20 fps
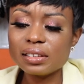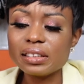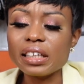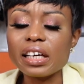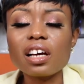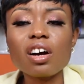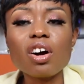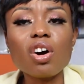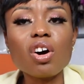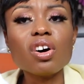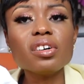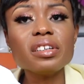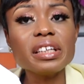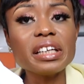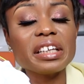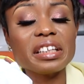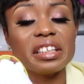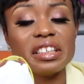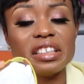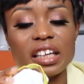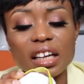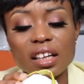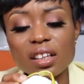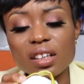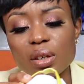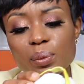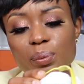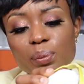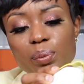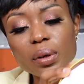They called it
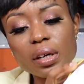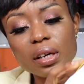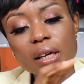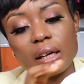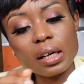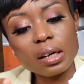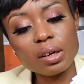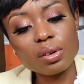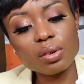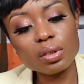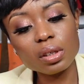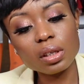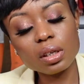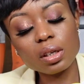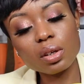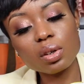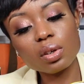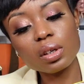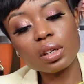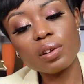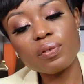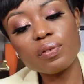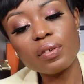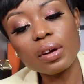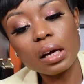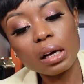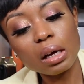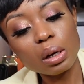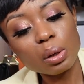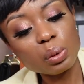yellow, but I don't know if
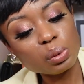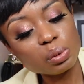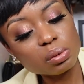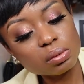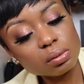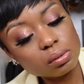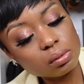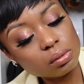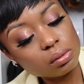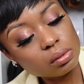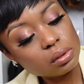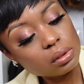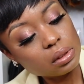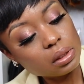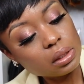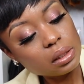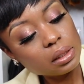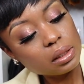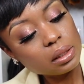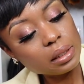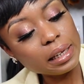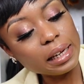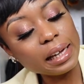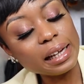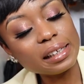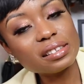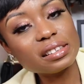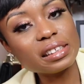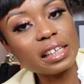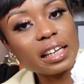it
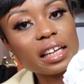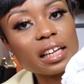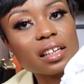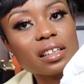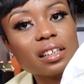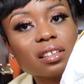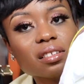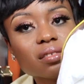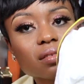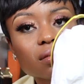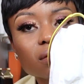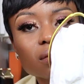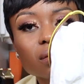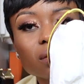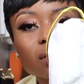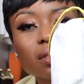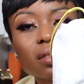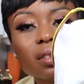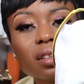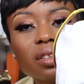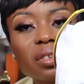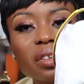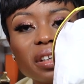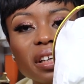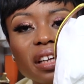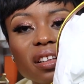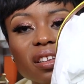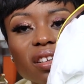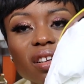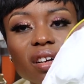has like a little
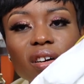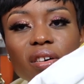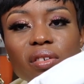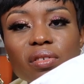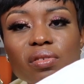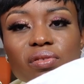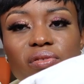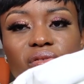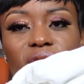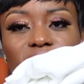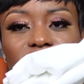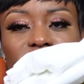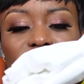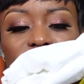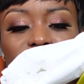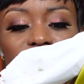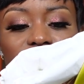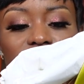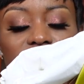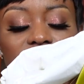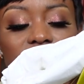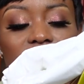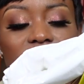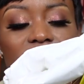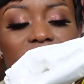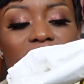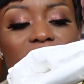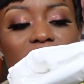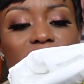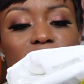hint of
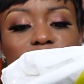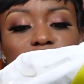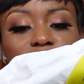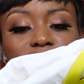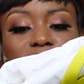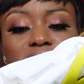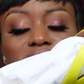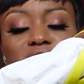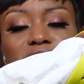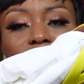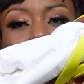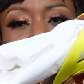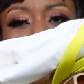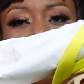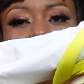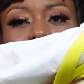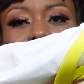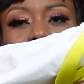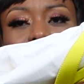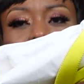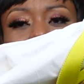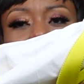lime green to it.